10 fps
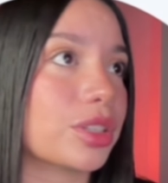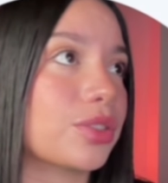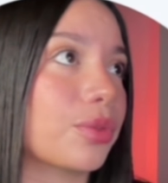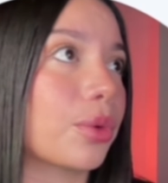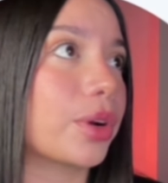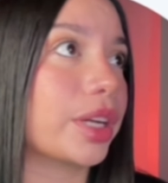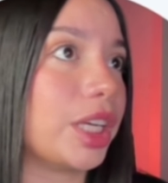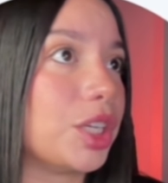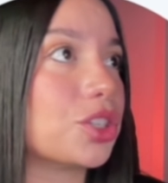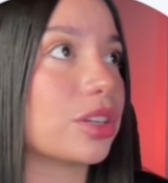for
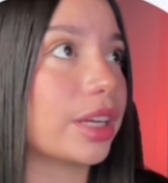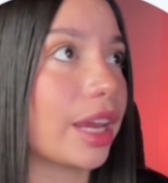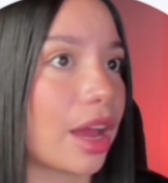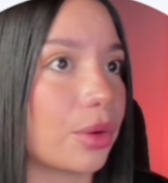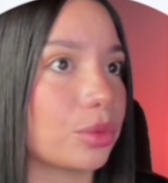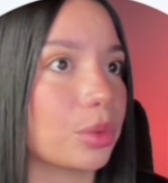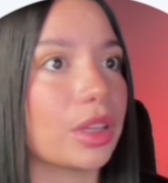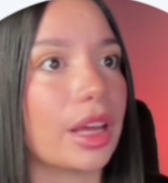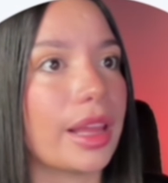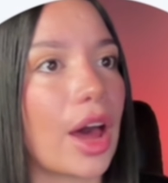each account will
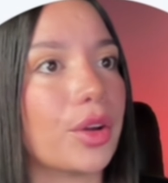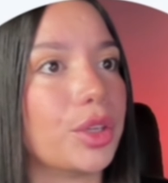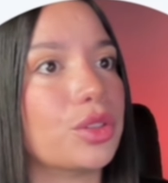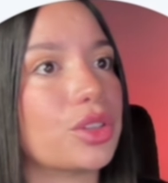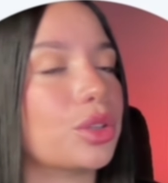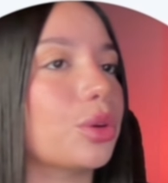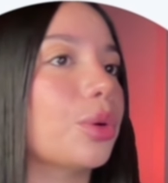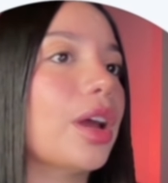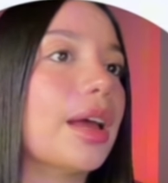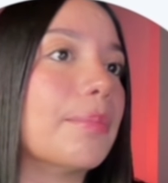allow you to
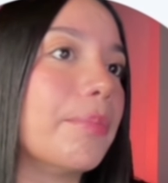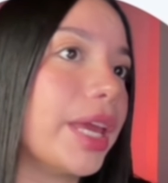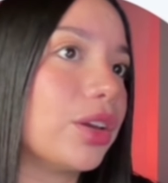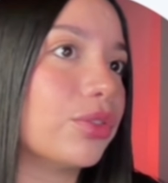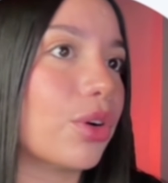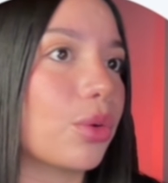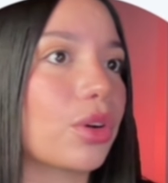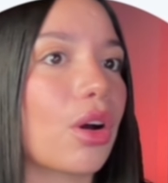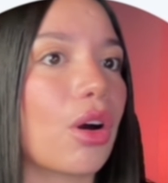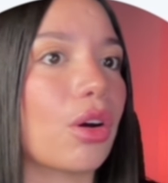make phone
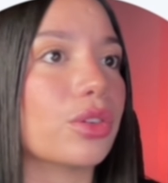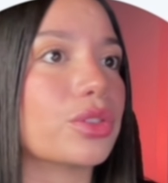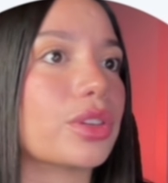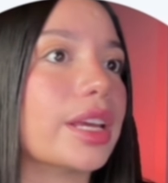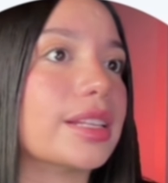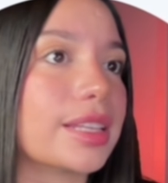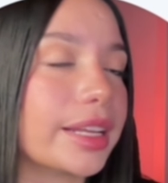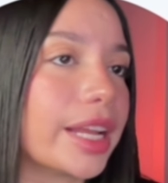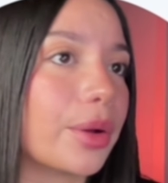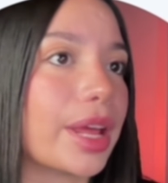calls,
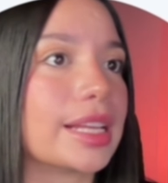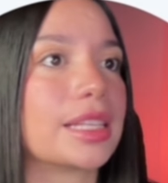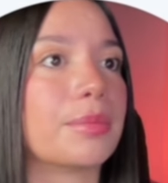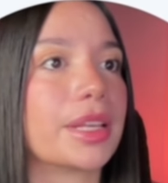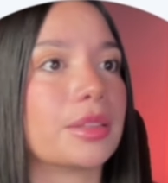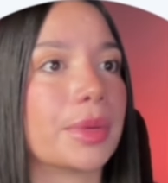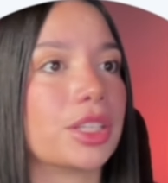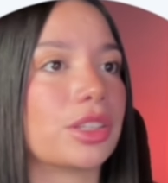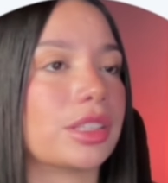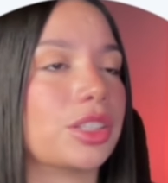send out SMS
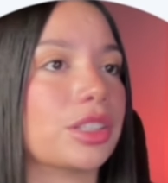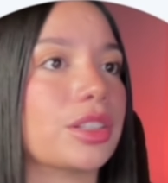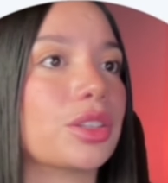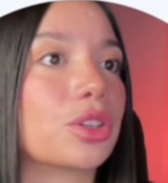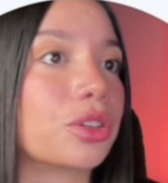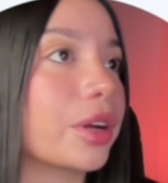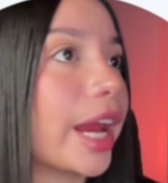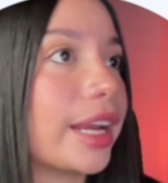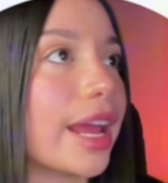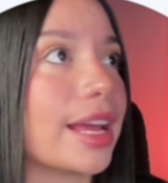messages,
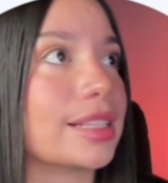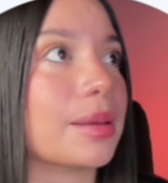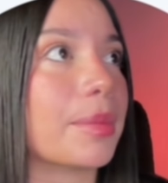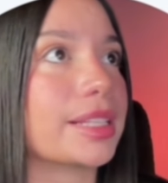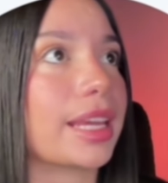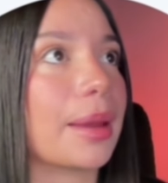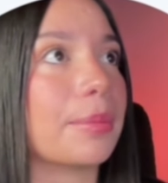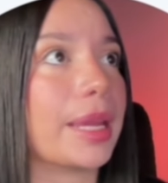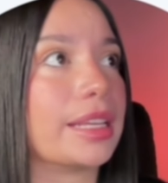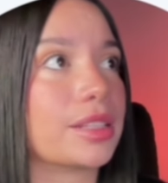create SMS
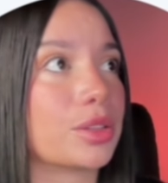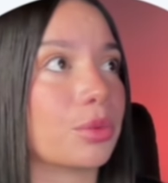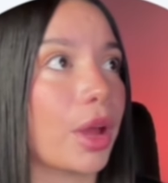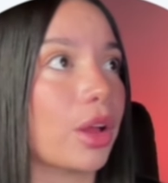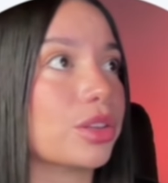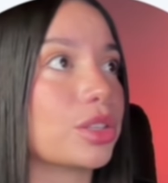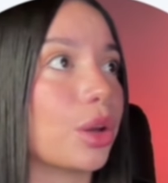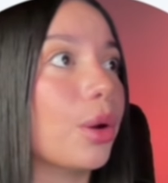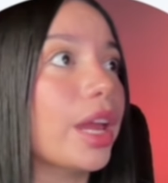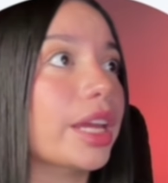campaigns as well. So
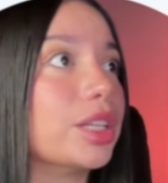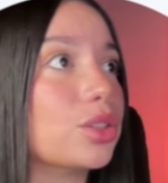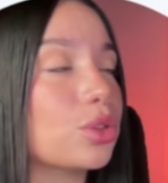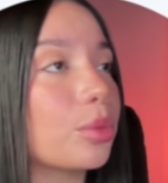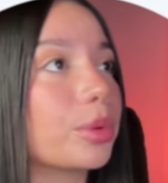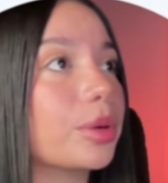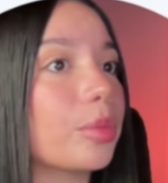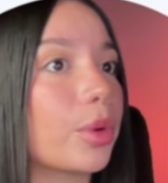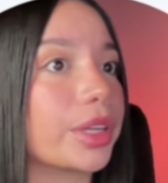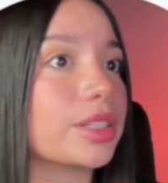it's super
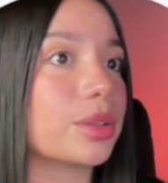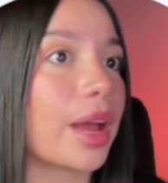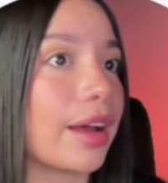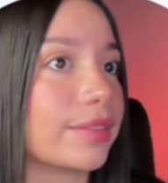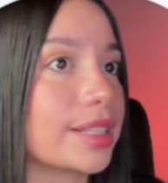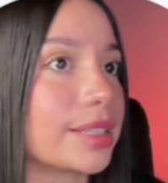important to have this in